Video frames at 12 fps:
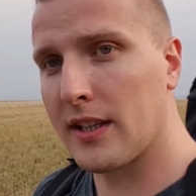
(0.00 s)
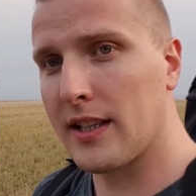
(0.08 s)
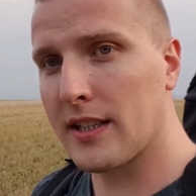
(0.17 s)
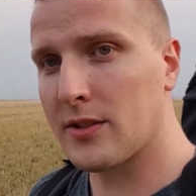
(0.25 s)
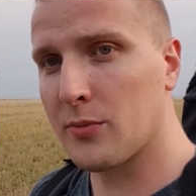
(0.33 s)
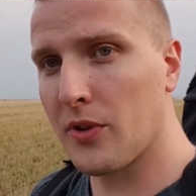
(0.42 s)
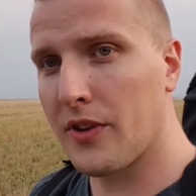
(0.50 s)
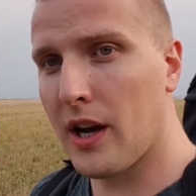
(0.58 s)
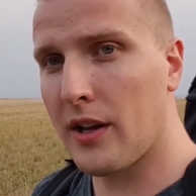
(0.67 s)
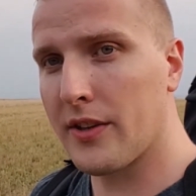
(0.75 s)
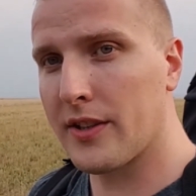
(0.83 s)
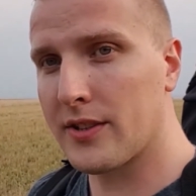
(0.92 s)
He doesn't want
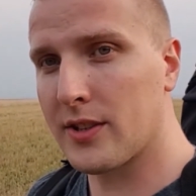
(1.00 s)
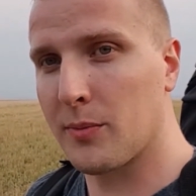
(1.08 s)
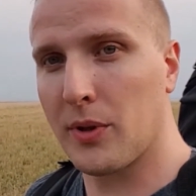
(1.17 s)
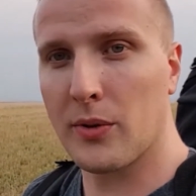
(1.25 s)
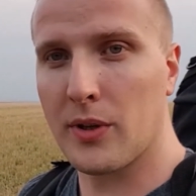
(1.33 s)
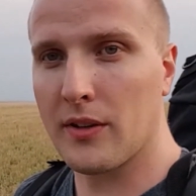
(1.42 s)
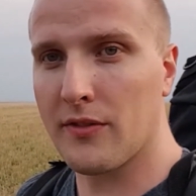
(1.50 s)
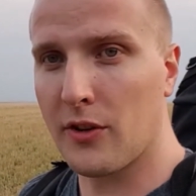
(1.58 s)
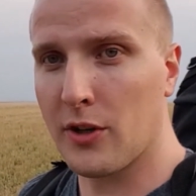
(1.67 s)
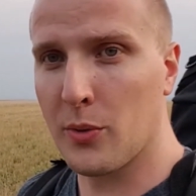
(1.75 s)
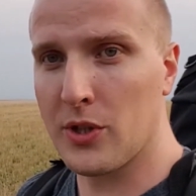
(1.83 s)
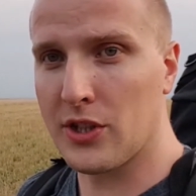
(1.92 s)
others to be looking
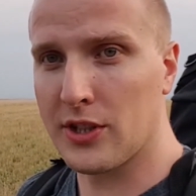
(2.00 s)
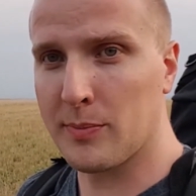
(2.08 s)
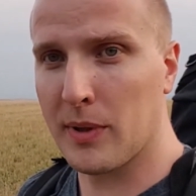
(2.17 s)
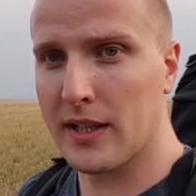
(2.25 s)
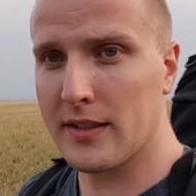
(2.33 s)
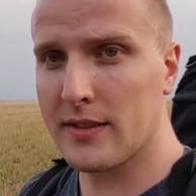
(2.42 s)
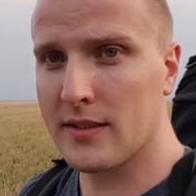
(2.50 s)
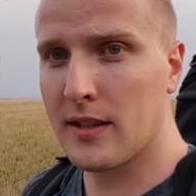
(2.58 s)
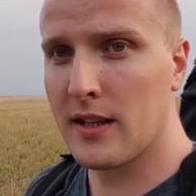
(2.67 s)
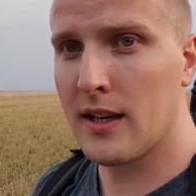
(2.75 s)
for the Witcher's place.